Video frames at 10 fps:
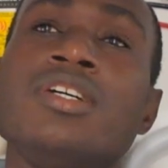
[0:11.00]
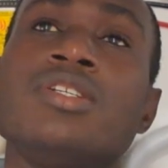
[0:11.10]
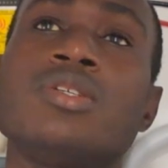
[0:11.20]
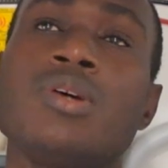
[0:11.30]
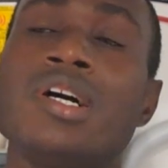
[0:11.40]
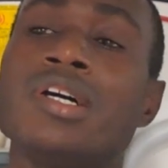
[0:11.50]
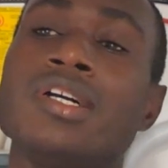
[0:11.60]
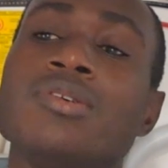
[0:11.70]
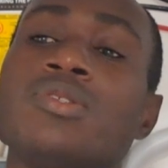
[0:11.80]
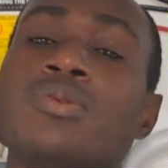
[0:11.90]
So I,
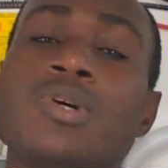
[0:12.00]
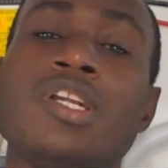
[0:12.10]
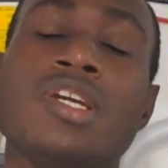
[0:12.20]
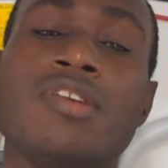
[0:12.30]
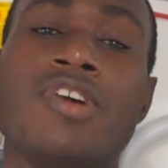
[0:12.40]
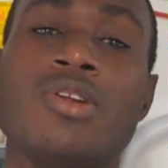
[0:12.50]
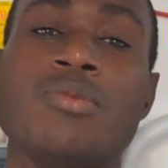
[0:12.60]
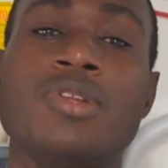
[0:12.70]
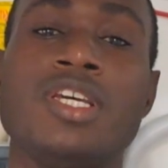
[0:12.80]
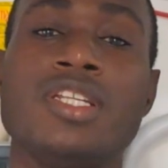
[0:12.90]
I just want to give an
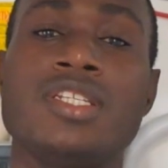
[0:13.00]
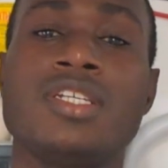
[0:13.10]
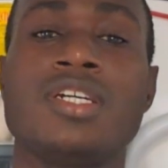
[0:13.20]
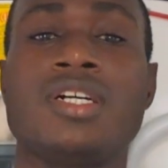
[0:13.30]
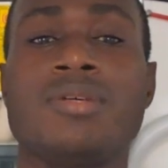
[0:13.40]
update